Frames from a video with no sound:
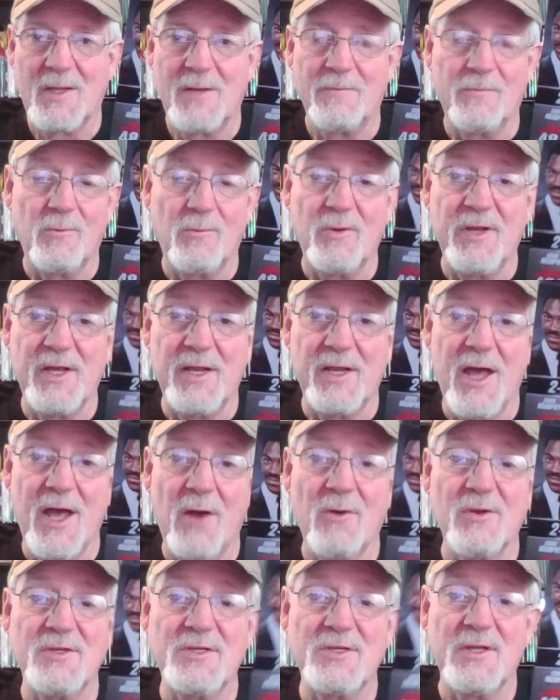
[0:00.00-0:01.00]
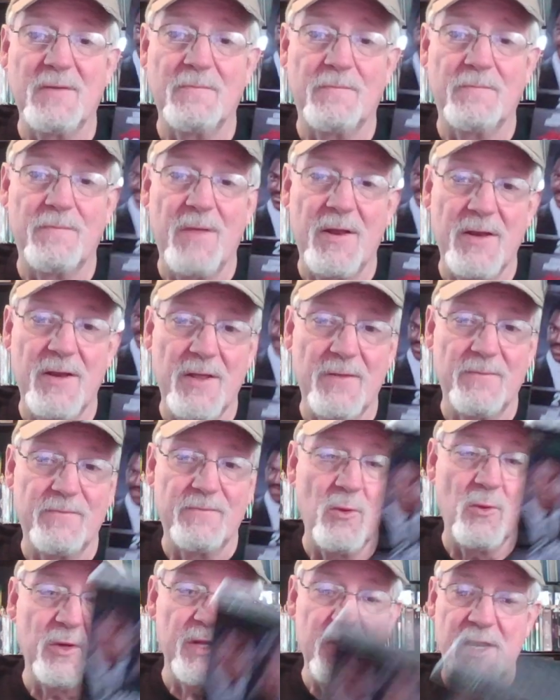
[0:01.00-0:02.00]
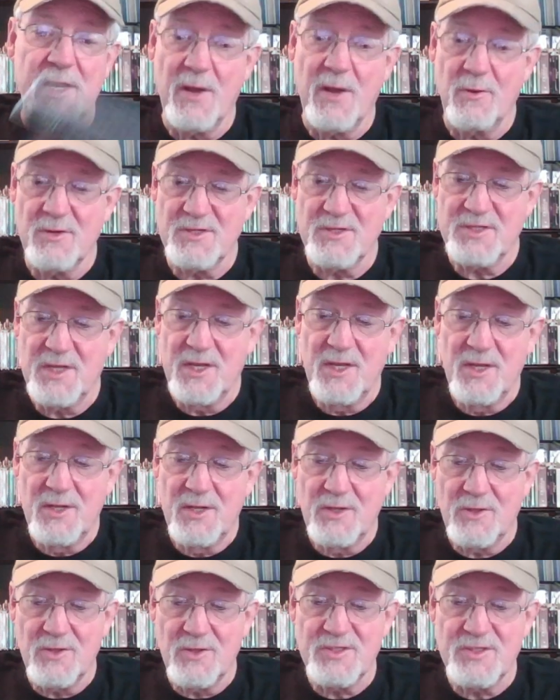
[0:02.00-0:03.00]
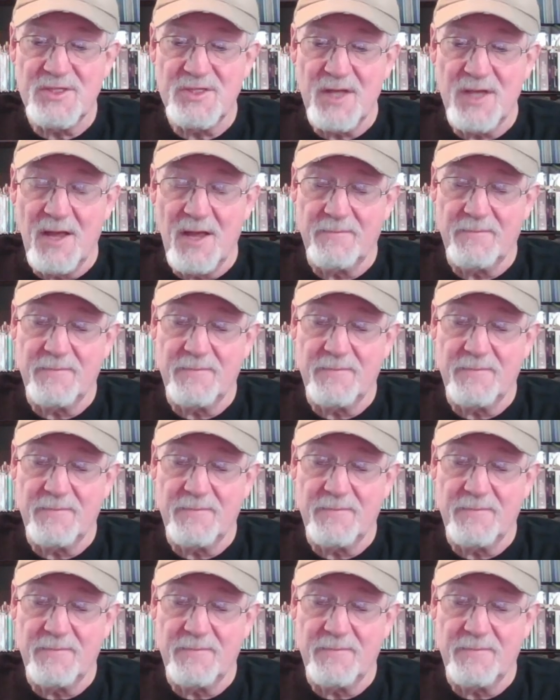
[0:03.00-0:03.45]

48 hours and another 48 hours. Good stuff.